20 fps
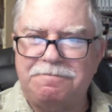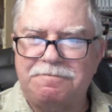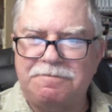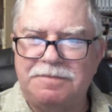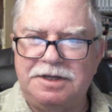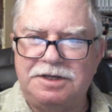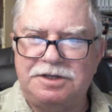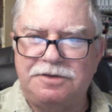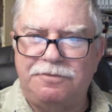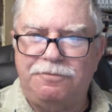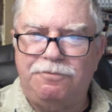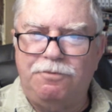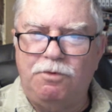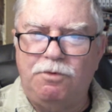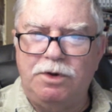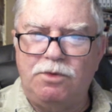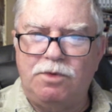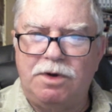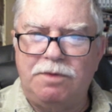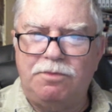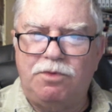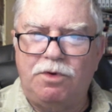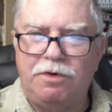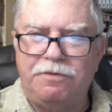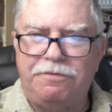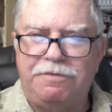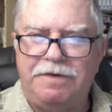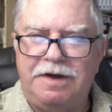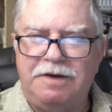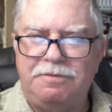is a
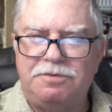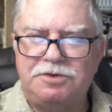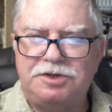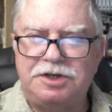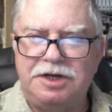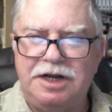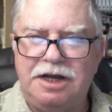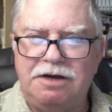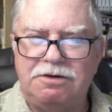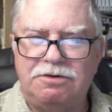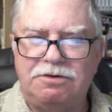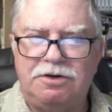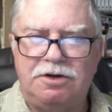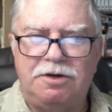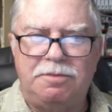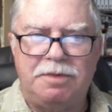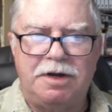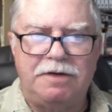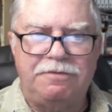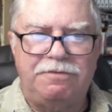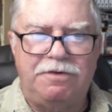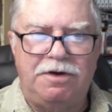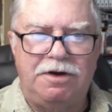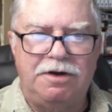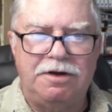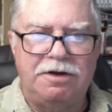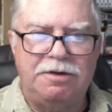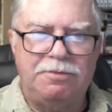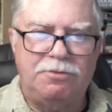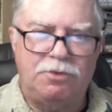41.5% alcohol by
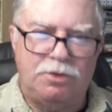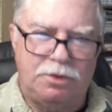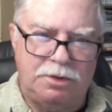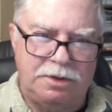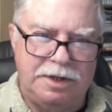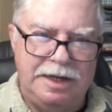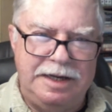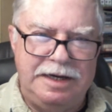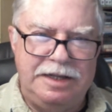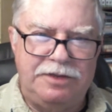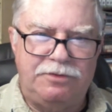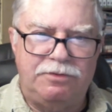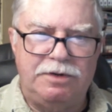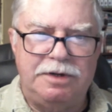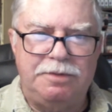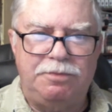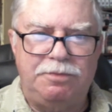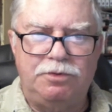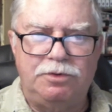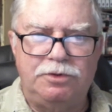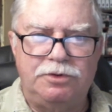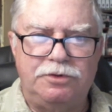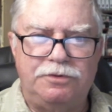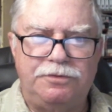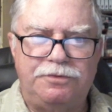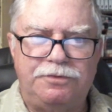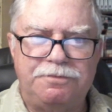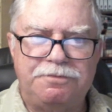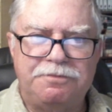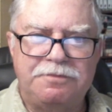volume, or 83
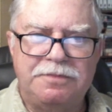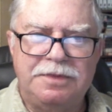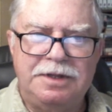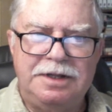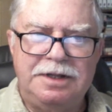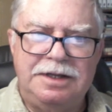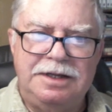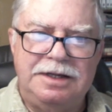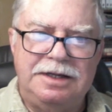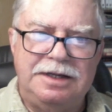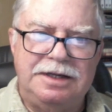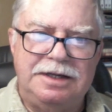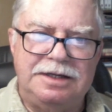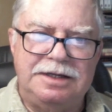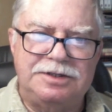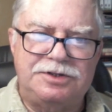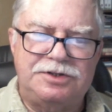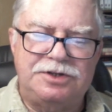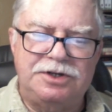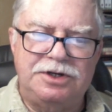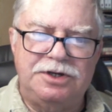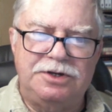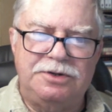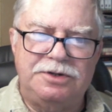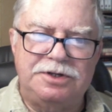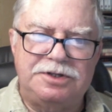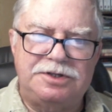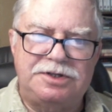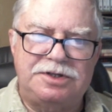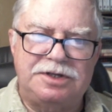proof. and so
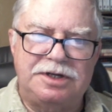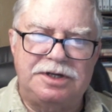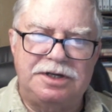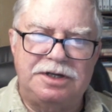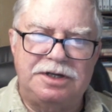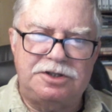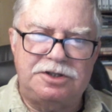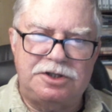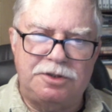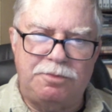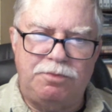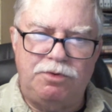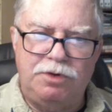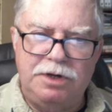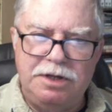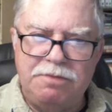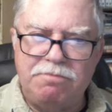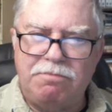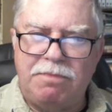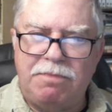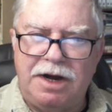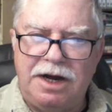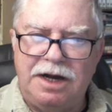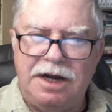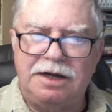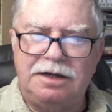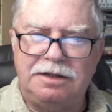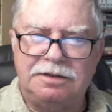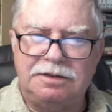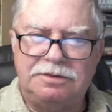it's a pretty
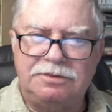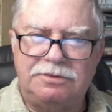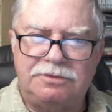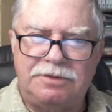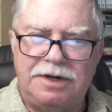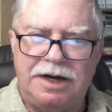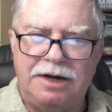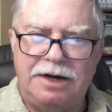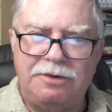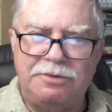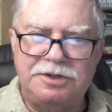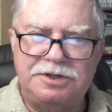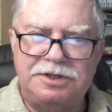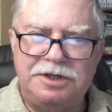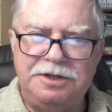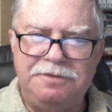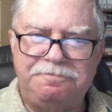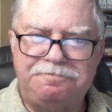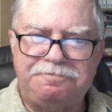mild rye whiskey.